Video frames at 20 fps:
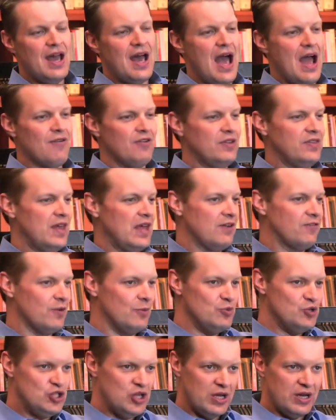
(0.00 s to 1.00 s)
Everything
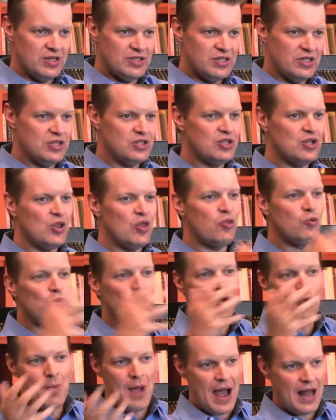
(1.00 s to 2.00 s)
from Genesis
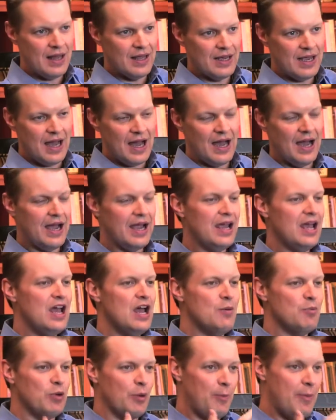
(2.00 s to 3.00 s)
through Malachi
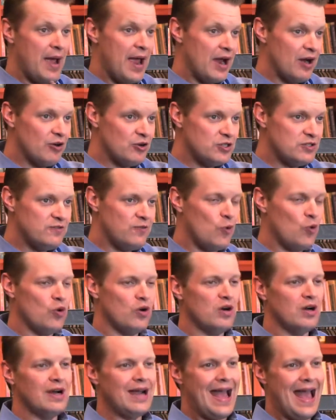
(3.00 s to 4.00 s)
prepares
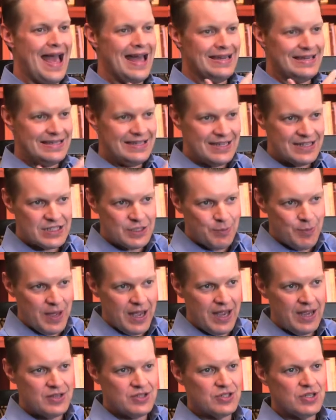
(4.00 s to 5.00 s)
for,
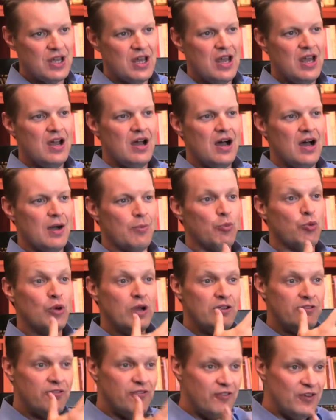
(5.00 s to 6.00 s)
anticipates,
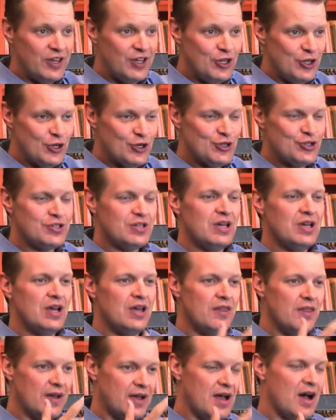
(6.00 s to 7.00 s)
prefigures
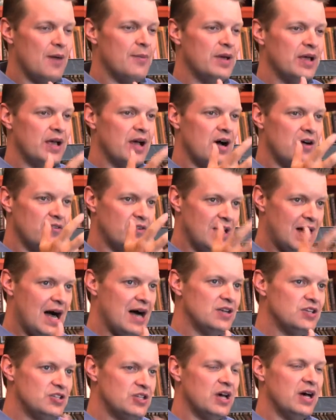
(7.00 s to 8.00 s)
the coming of
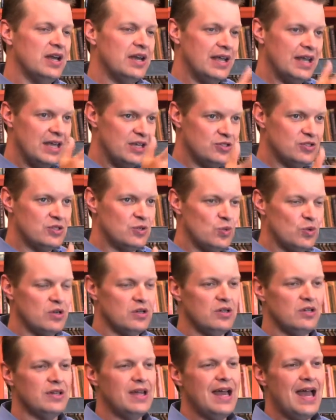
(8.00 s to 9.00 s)
God's Son into the
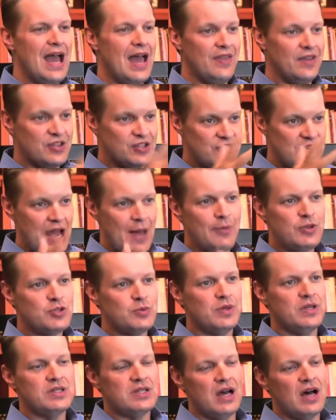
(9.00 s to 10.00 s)
world and the
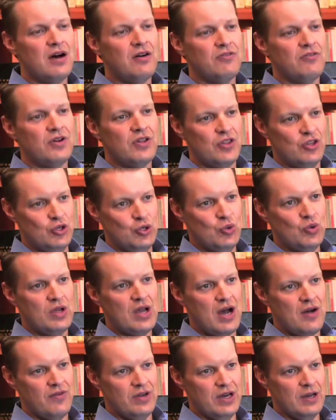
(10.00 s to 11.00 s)
establishment of the new
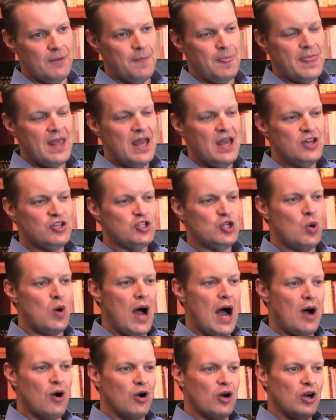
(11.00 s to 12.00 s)
covenant. So
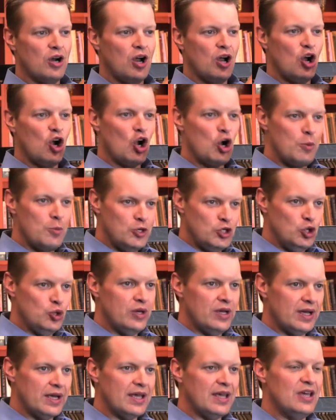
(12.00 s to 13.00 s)
our
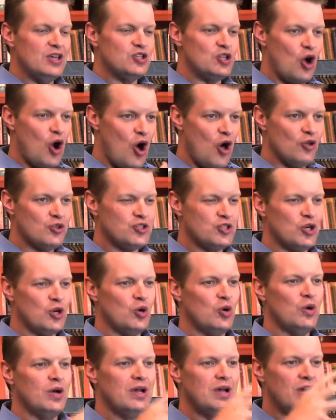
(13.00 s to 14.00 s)
hermeneutic is
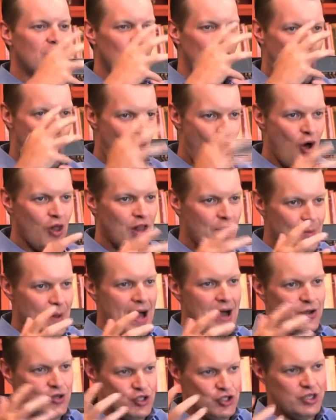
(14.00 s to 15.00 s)
also all
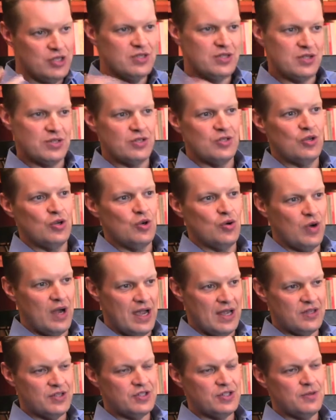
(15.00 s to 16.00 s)
about Jesus
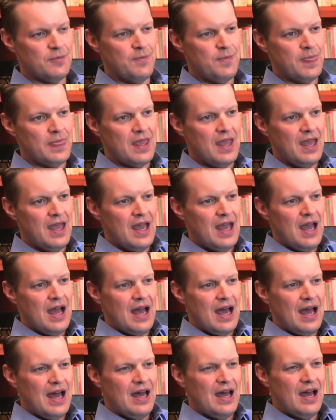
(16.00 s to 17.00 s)
Christ.
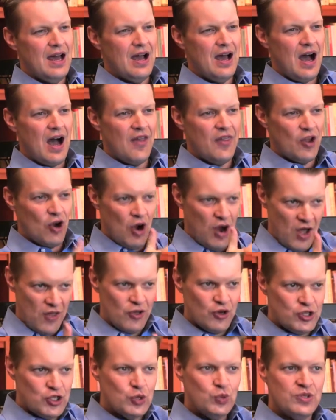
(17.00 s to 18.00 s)
There are
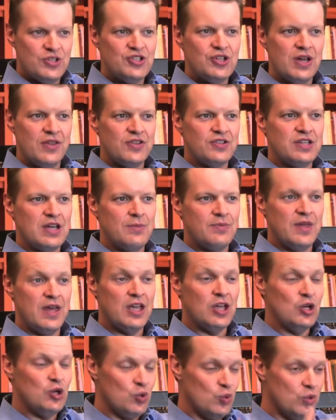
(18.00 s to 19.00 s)
others who would say the same
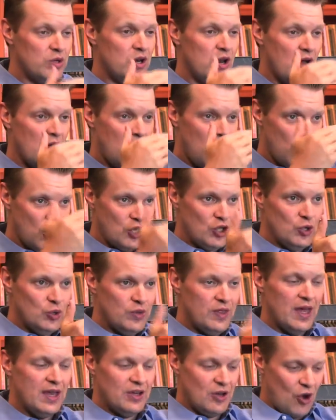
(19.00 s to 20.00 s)
thing, who would argue
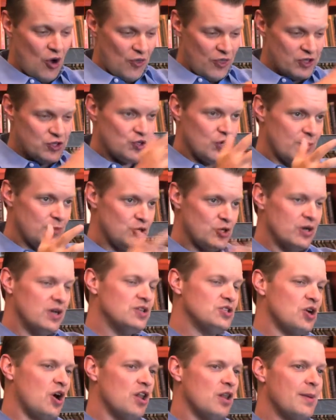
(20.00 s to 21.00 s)
that the Scripture
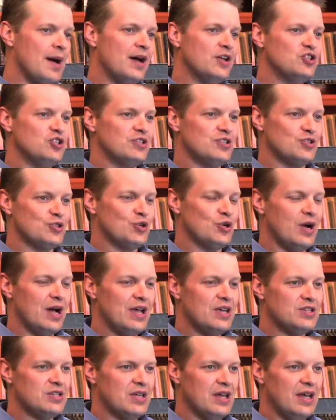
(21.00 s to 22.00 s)
is all about Jesus
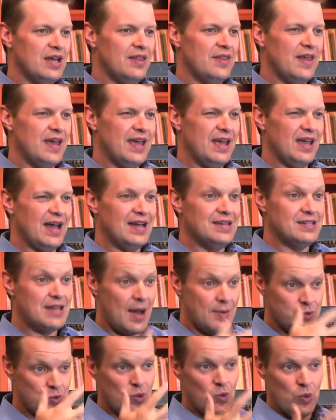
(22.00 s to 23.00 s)
Christ. They
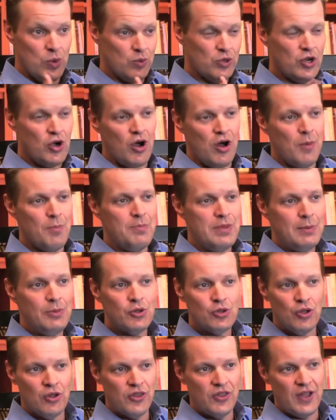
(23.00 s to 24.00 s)
adopt what we would call
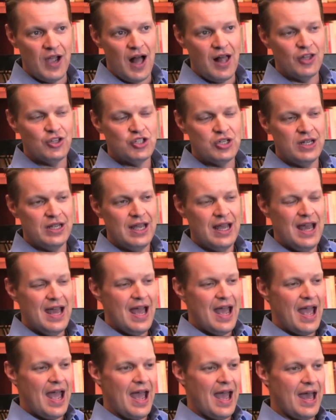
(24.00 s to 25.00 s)
biblical theology,
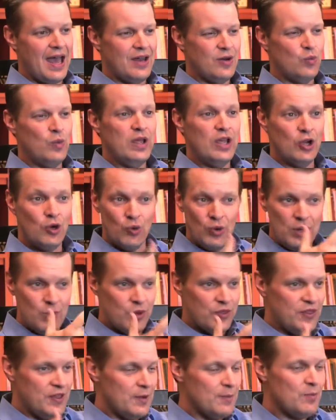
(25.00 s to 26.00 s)
and we agree
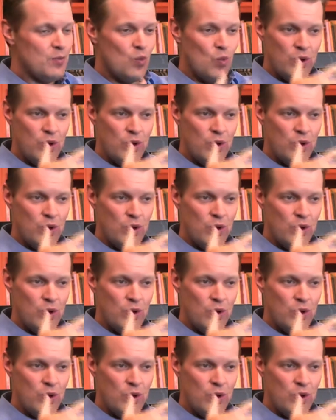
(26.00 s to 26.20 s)
with them.